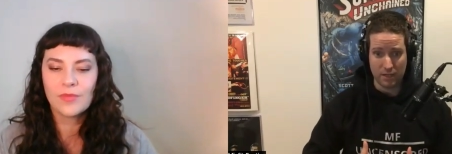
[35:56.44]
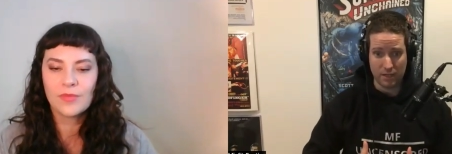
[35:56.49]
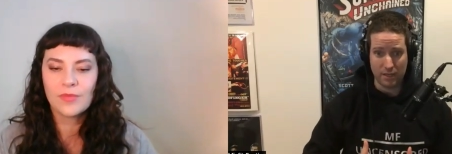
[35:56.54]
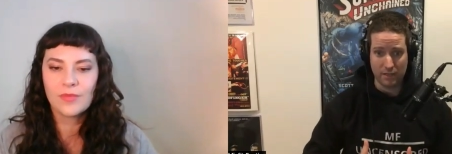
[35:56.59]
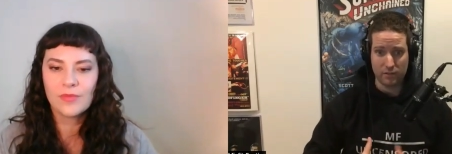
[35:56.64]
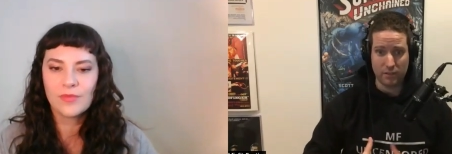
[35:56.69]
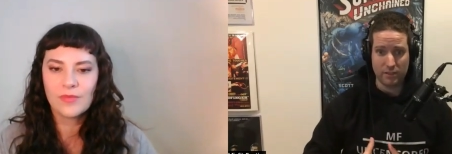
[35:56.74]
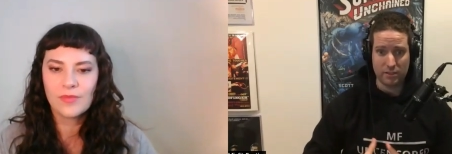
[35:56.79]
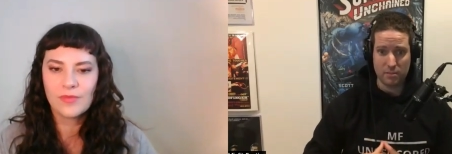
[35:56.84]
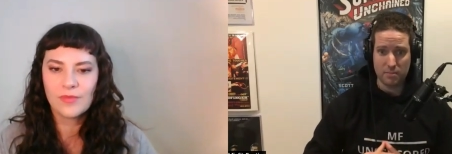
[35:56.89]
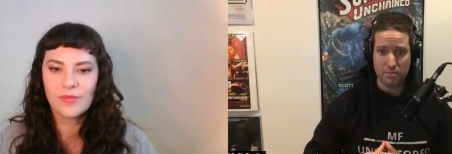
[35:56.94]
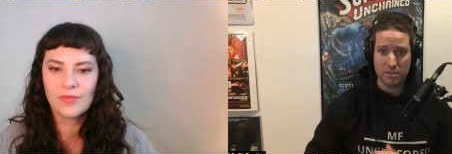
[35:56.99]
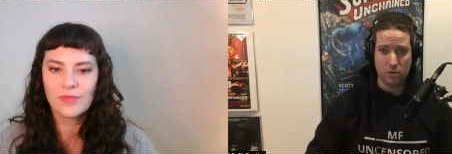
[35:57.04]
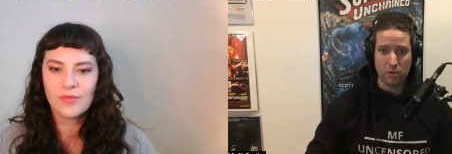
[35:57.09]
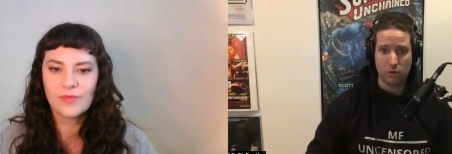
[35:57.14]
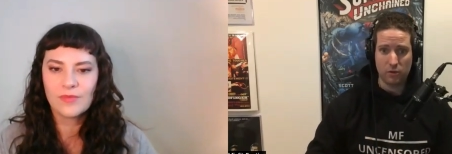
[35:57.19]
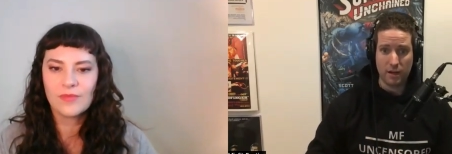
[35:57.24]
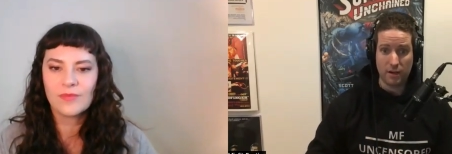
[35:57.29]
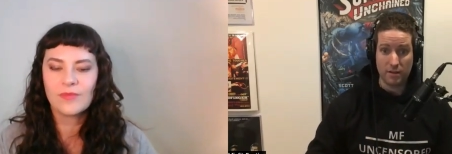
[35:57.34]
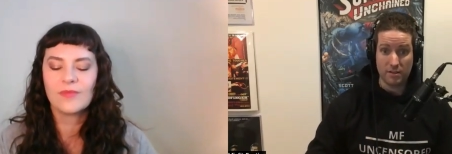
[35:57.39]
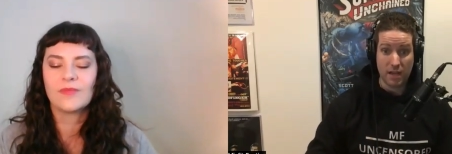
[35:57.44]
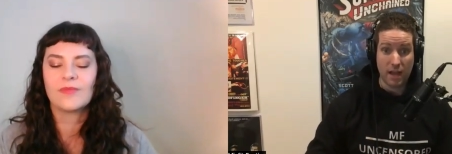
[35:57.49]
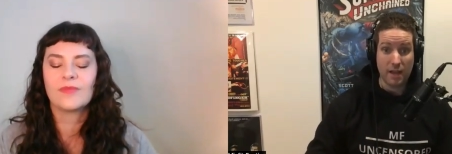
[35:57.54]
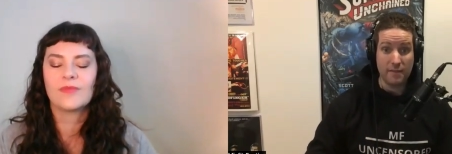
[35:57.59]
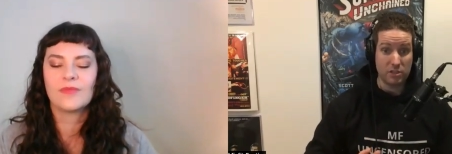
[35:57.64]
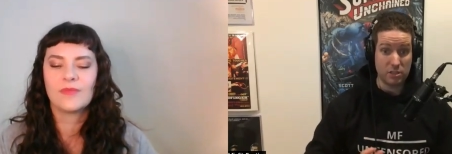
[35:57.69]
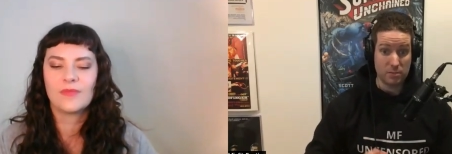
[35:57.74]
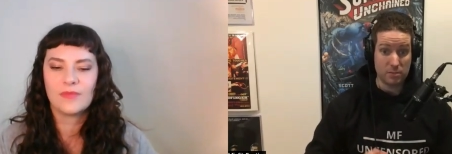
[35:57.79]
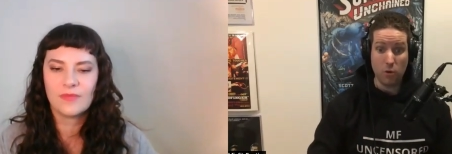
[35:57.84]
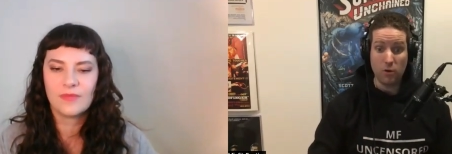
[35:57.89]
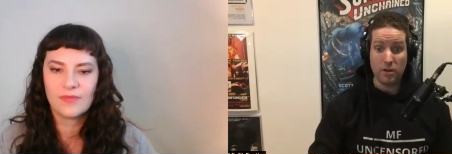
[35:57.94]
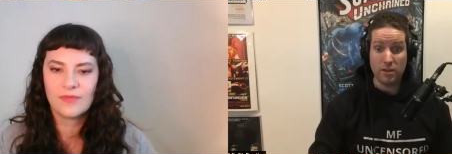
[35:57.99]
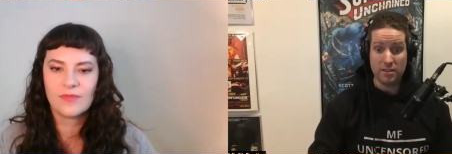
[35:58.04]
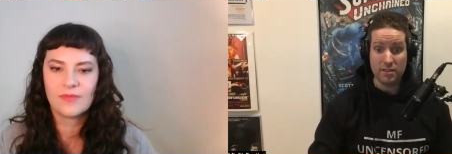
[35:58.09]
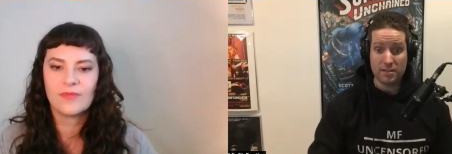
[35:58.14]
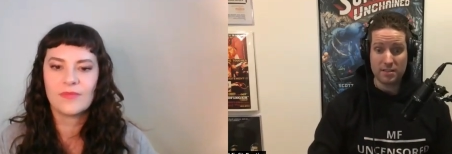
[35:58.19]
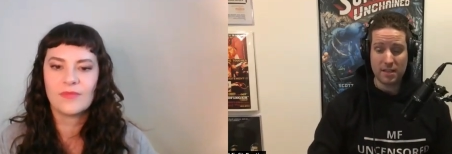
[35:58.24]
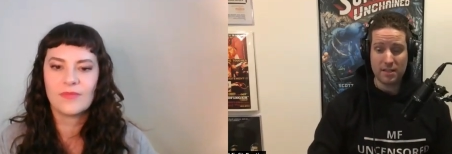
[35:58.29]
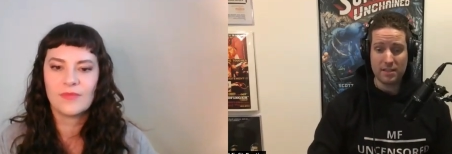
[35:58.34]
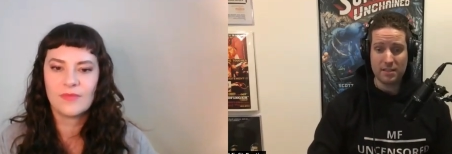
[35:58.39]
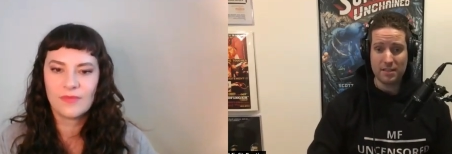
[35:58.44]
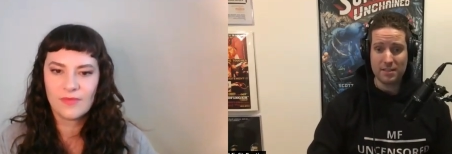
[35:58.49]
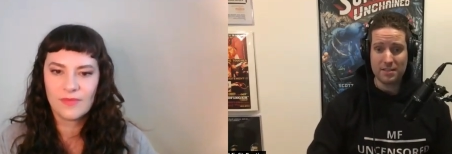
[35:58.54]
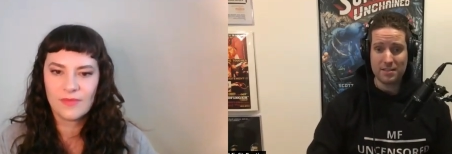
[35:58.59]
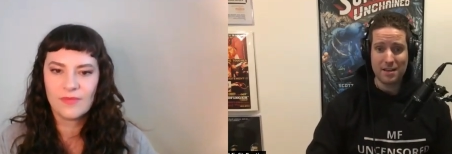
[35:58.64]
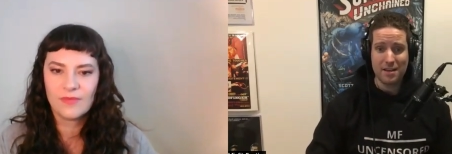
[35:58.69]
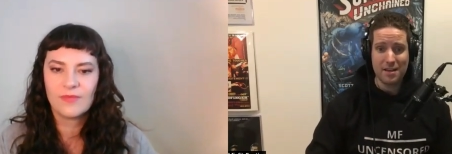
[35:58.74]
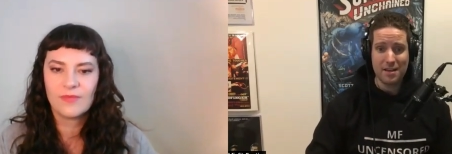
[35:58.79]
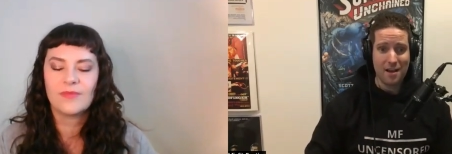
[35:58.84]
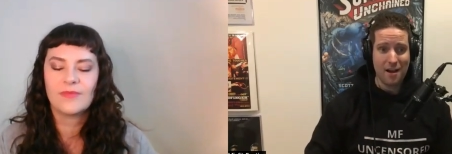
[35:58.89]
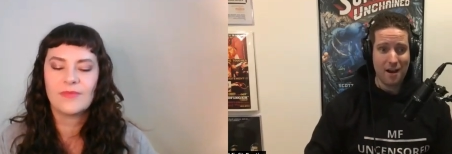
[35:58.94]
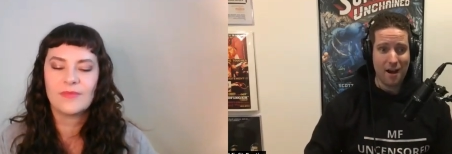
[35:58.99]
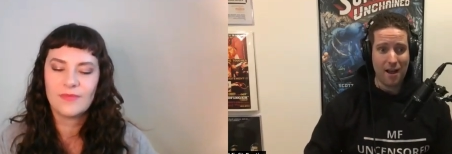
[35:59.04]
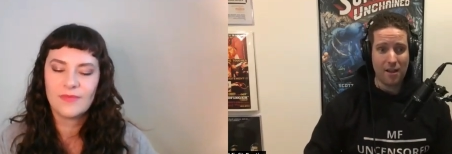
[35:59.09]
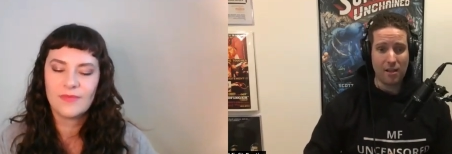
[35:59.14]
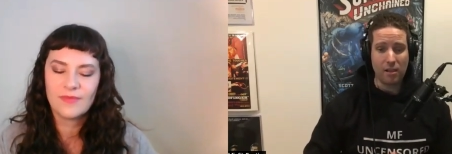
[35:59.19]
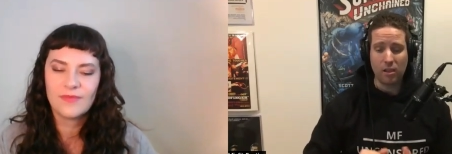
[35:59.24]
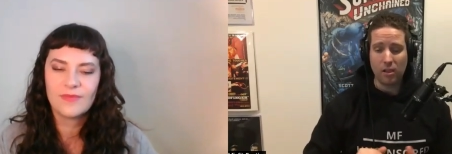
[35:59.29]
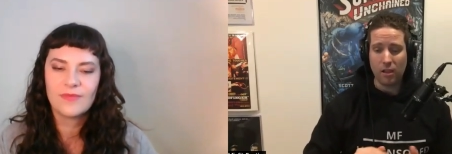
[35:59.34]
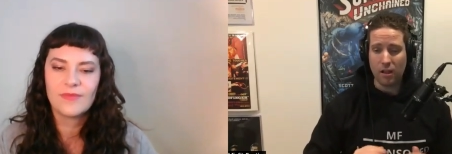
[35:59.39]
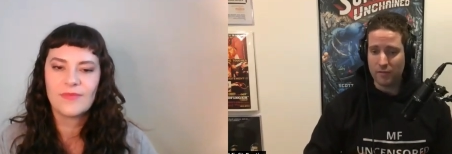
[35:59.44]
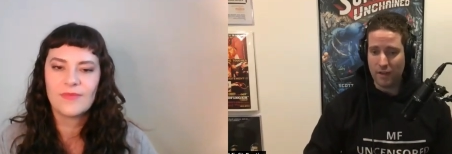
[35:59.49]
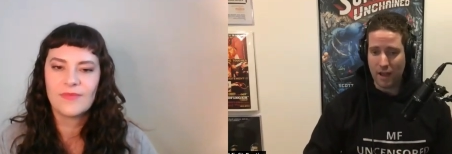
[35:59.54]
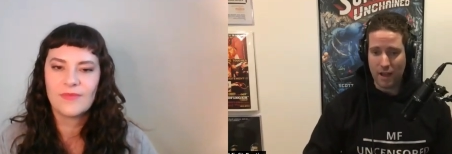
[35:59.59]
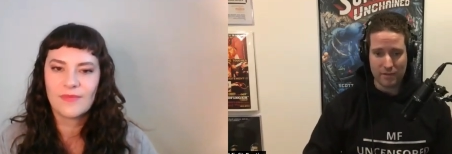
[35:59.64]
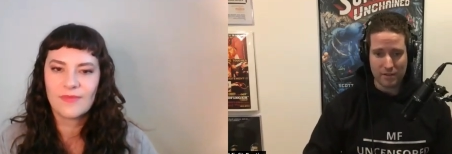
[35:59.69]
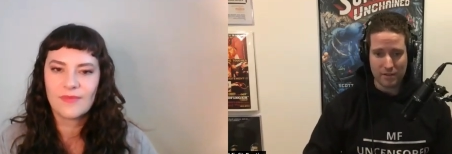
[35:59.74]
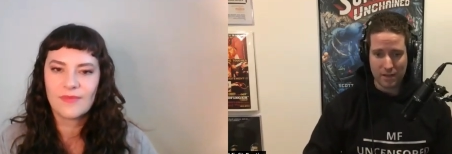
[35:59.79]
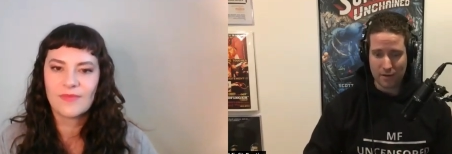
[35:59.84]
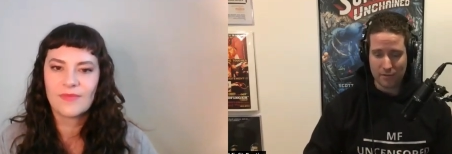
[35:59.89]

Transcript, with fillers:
Speaker 1: reading, like, to be totally honest. I've spoken to psychics. I love having